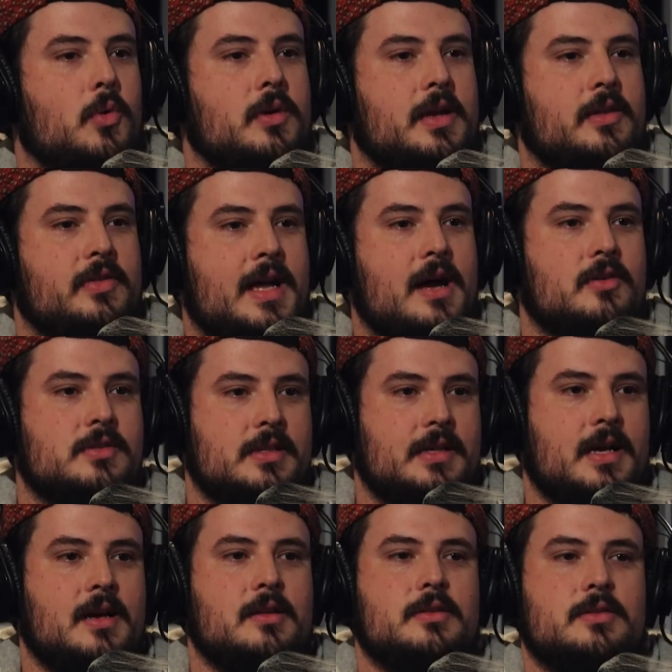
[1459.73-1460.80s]
forty thousand
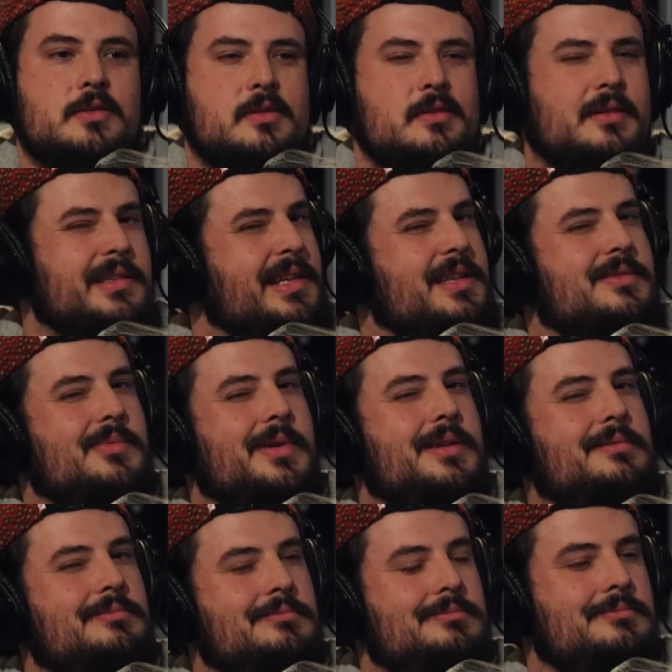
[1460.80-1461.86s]
dollars, and you're like, that's
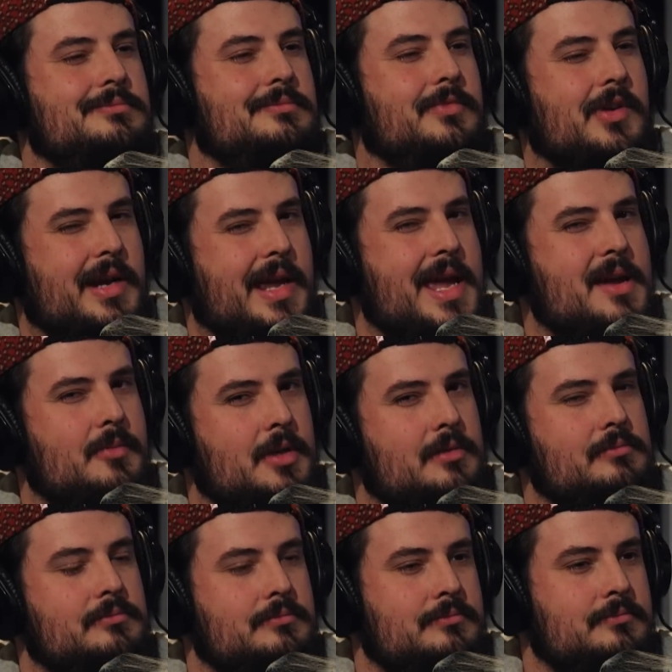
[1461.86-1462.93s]
weird yeah. for a cabinet.
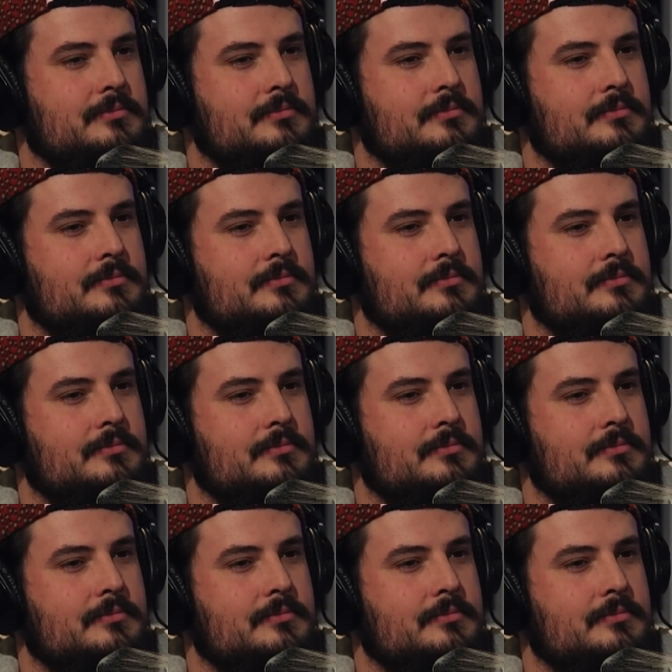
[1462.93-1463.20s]
Why is that so